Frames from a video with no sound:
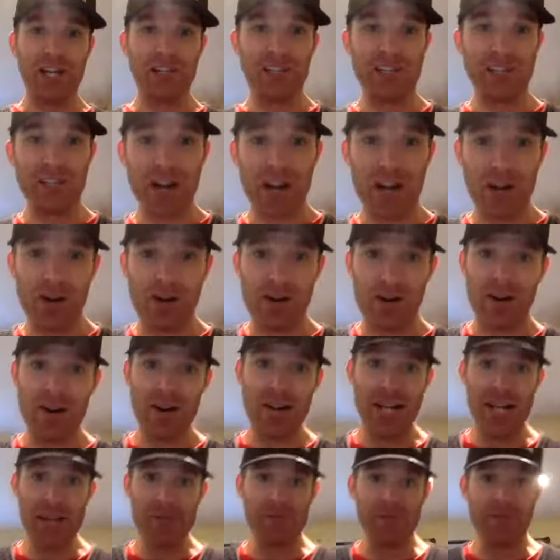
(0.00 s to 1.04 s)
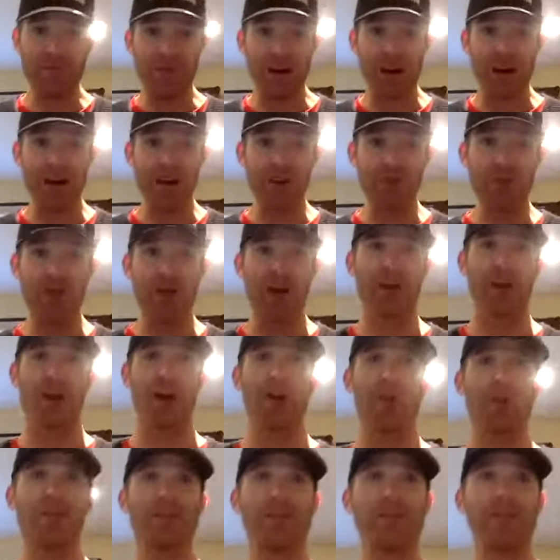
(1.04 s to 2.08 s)
the dollar, lead with value, and
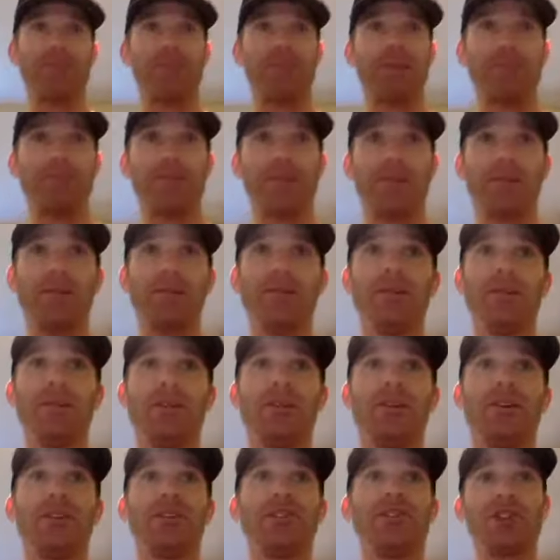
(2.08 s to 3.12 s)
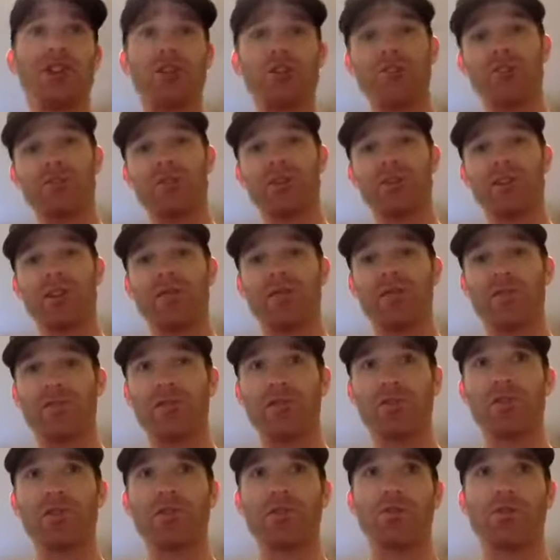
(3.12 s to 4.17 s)
always help people. Share yourself and
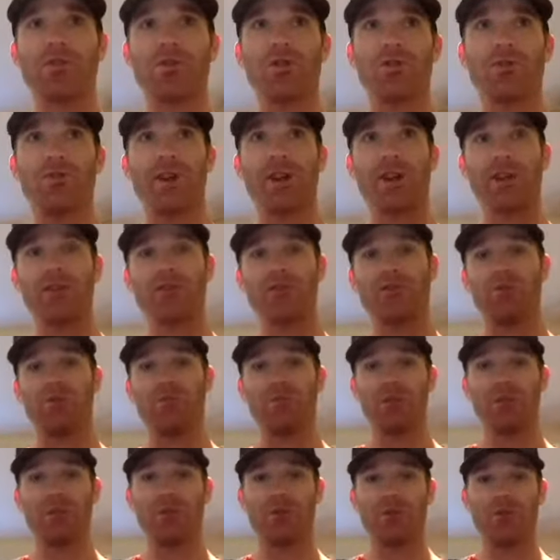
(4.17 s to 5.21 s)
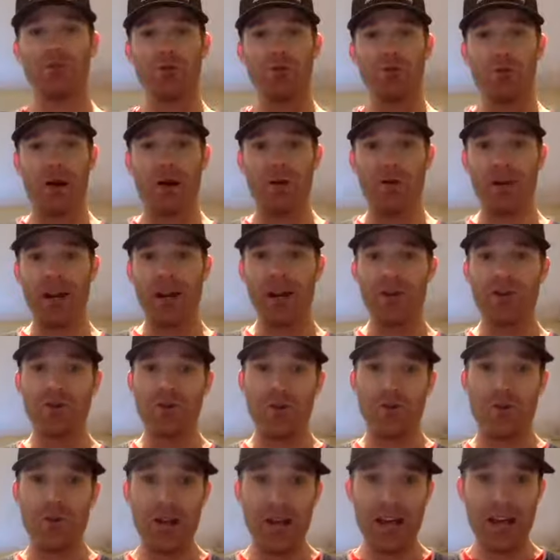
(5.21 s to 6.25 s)
your story, right? Don't be a robot, right?
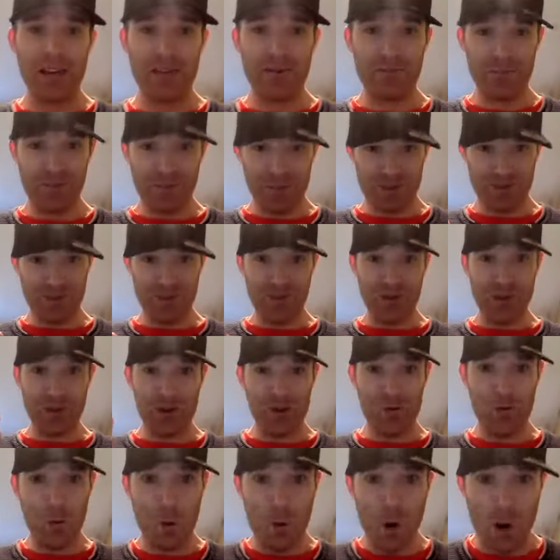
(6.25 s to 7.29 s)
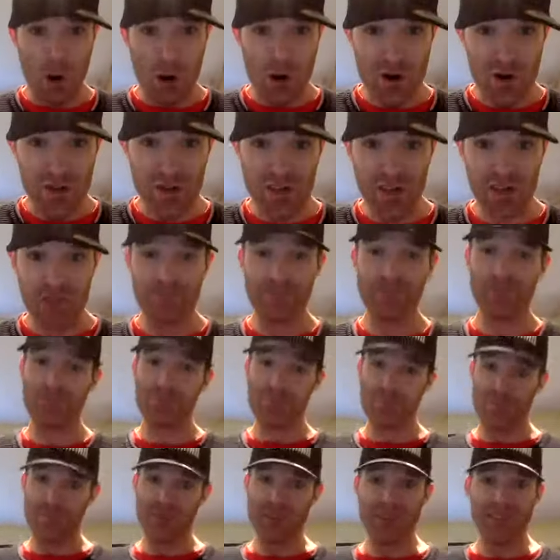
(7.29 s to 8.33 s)
No one hating. There's nothing worse
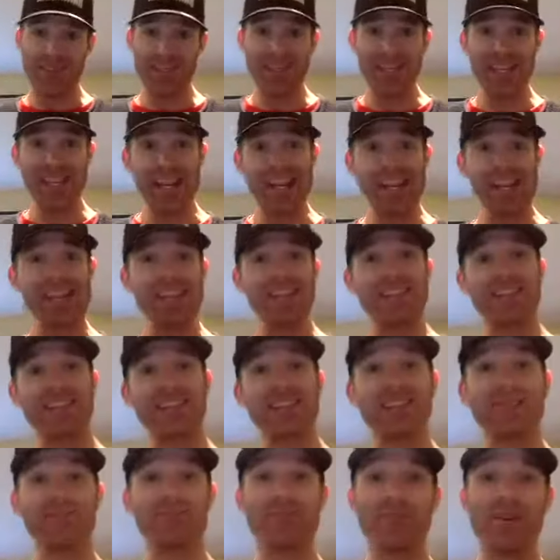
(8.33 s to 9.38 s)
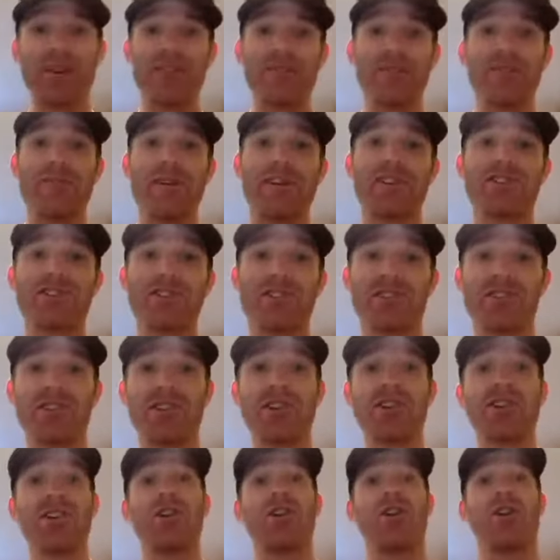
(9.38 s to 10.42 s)
than getting into this private message
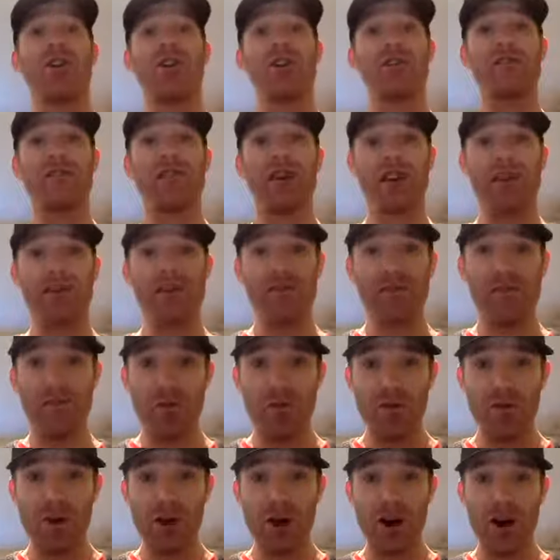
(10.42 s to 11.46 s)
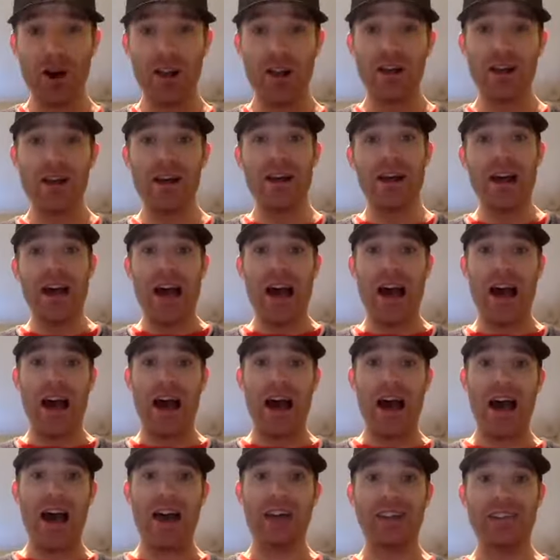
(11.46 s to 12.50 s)
or even on a phone call,
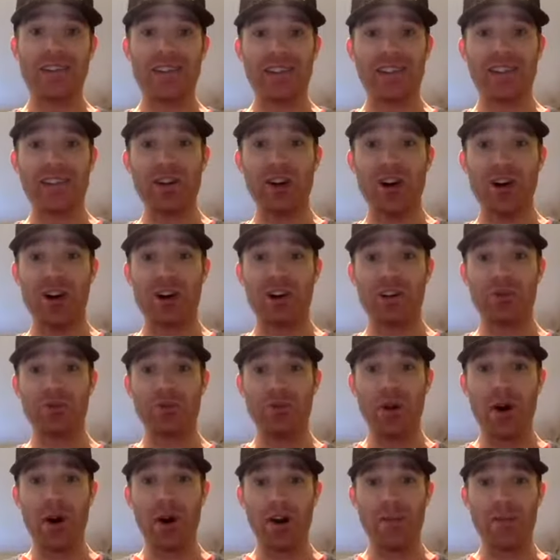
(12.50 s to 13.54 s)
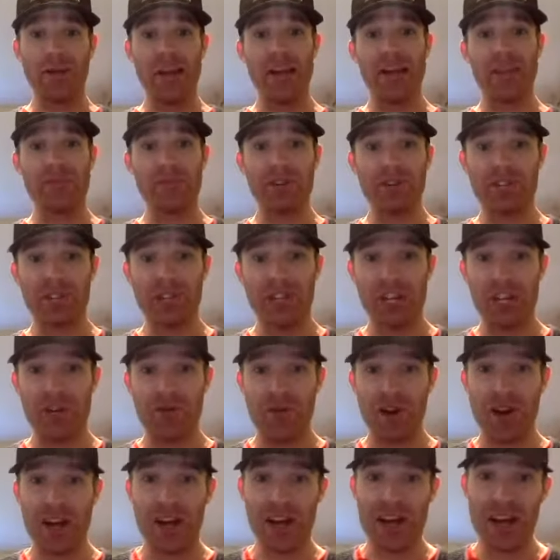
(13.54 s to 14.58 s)
and it's like talking to an automated machine,
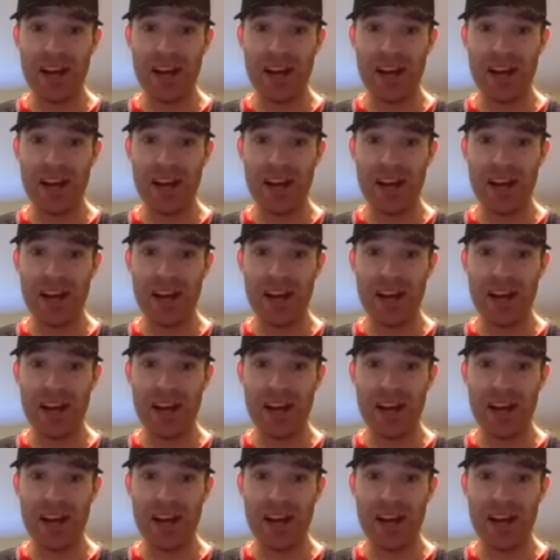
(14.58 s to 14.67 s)
right?